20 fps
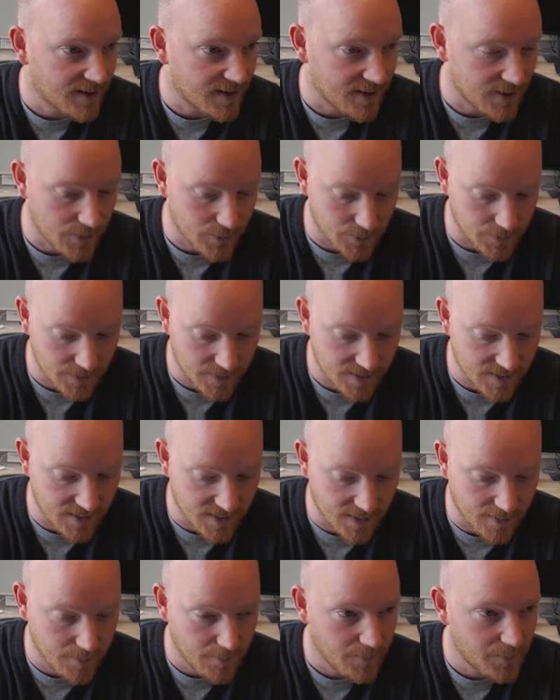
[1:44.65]
equals
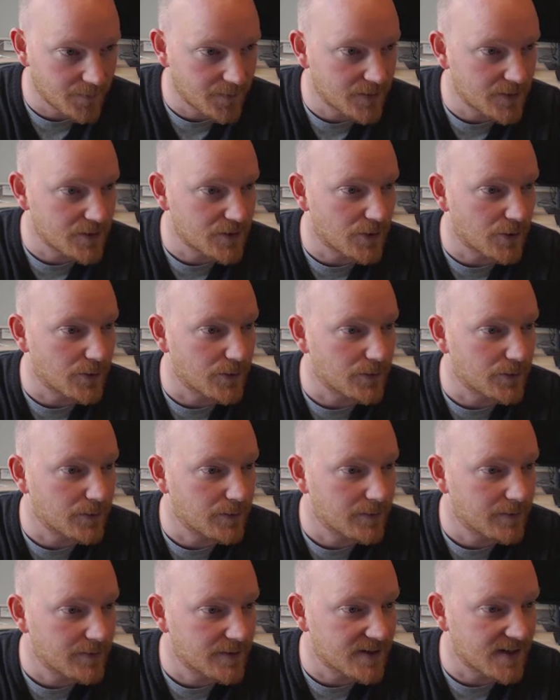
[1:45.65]
sum
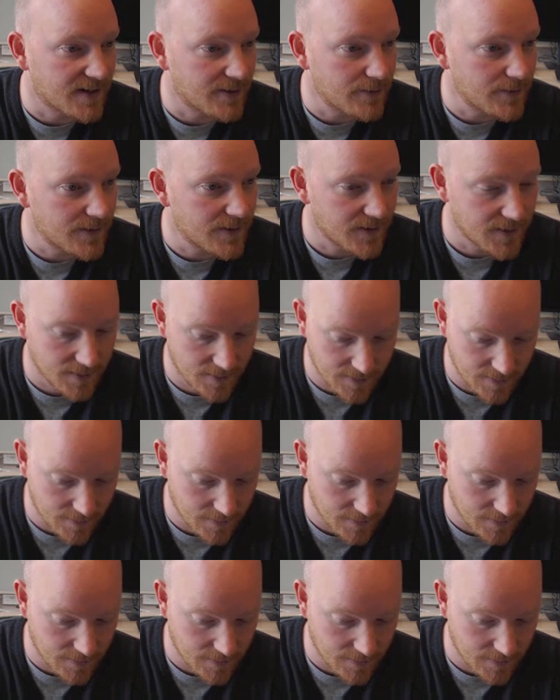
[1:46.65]
total sales,